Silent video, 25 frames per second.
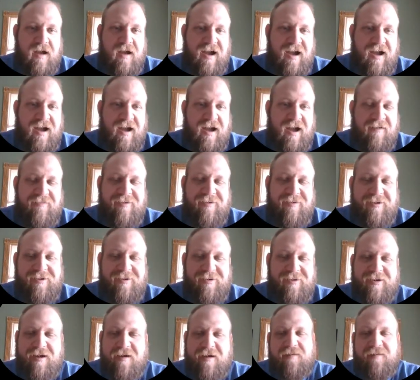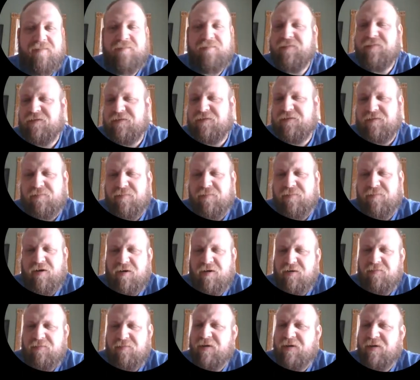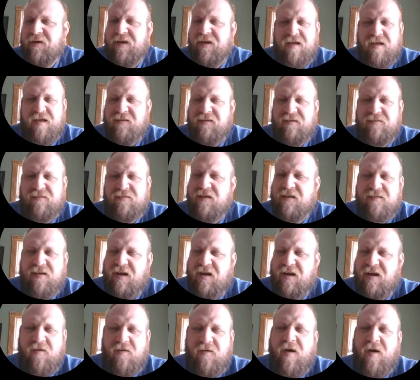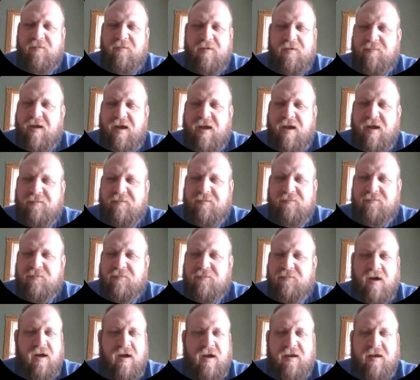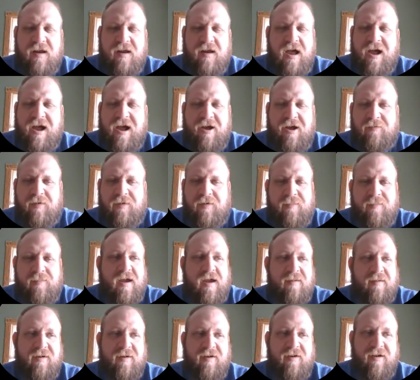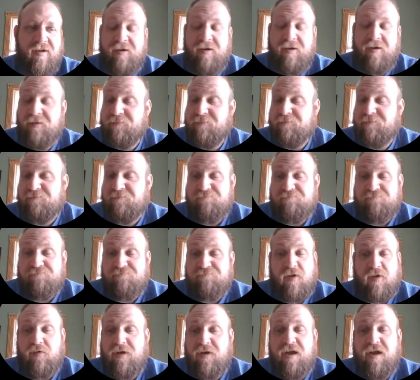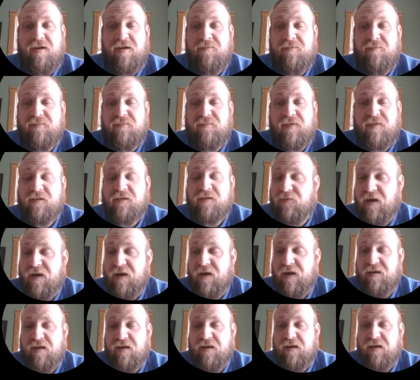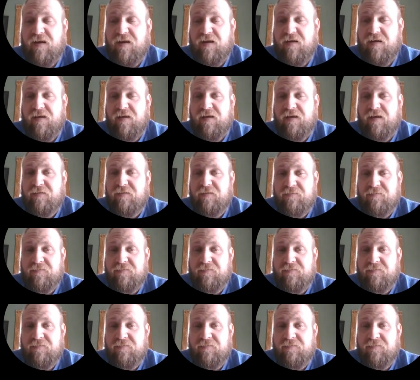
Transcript: I've already heard a comment, Mr. McMullen, my dad says that's not how I not how to repack a bearing. Okay, that's fine. They